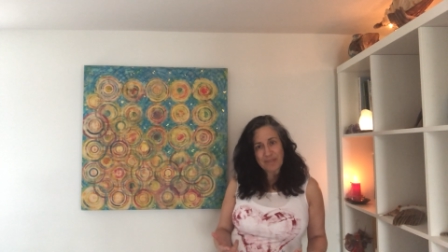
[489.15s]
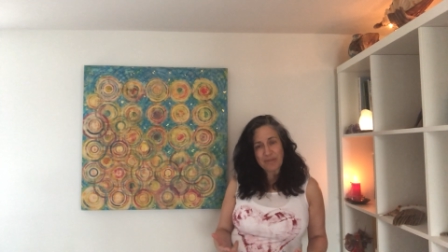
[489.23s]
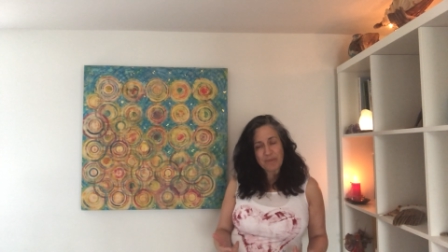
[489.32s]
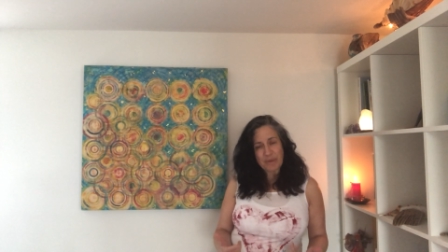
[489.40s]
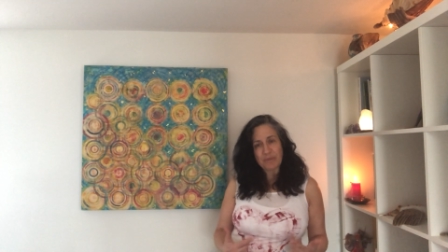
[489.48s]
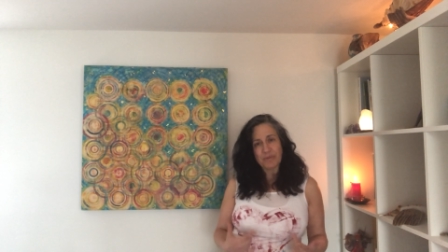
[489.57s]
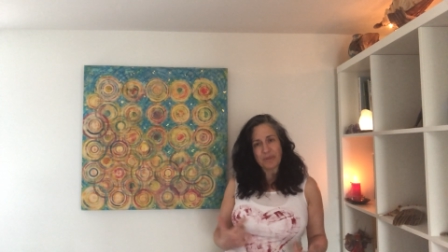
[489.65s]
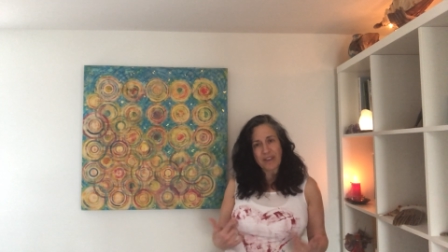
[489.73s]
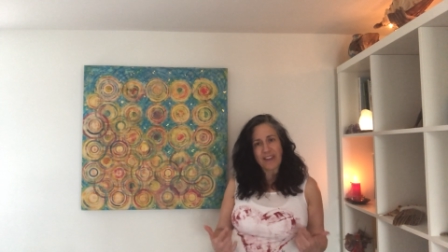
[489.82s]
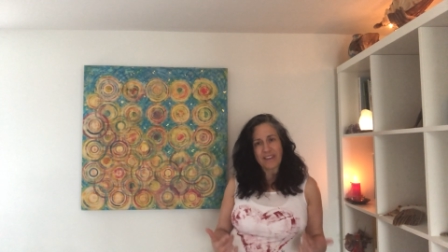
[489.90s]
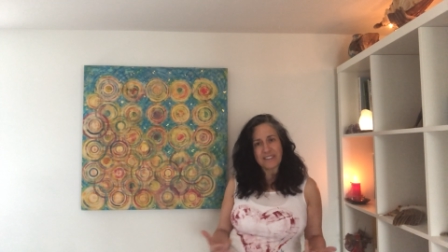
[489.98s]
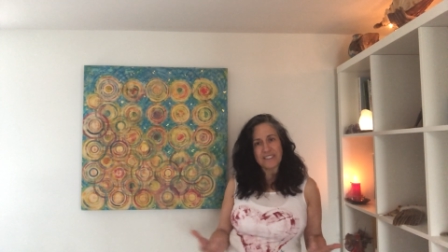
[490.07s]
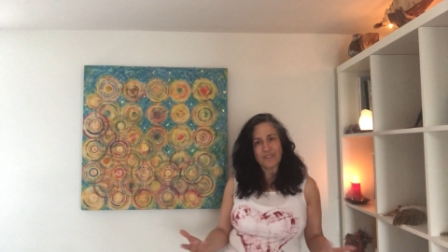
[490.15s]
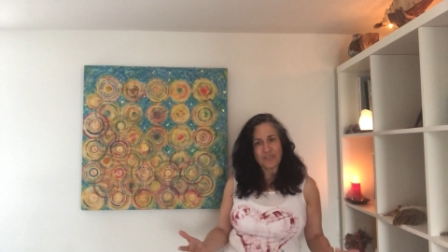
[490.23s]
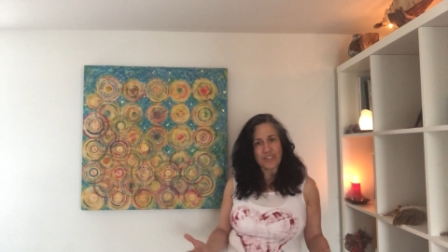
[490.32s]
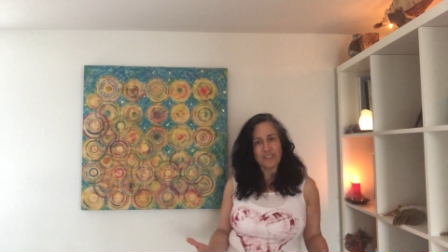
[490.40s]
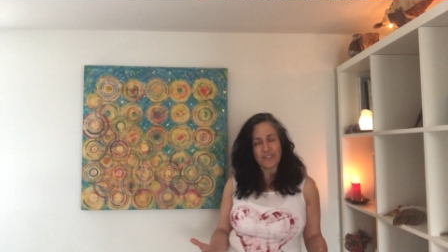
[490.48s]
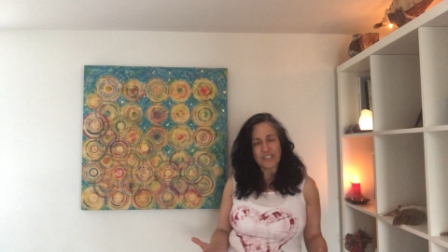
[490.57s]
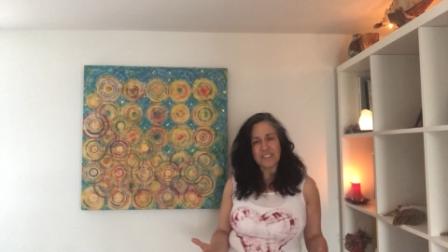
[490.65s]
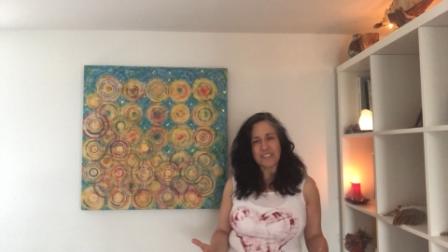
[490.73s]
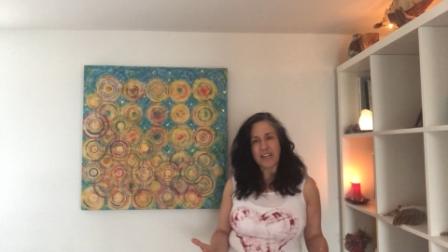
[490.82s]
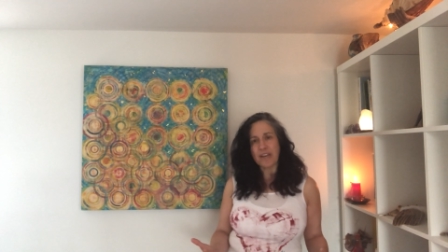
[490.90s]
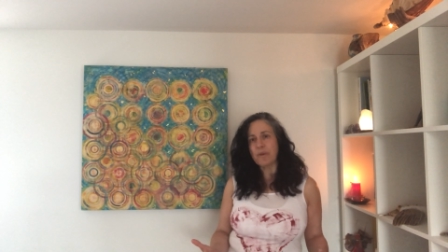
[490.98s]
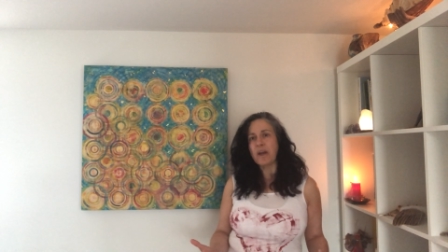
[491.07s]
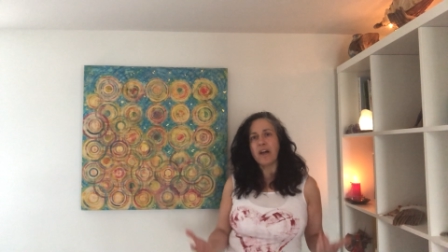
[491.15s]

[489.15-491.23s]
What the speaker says: Remember we had this funny, funny time?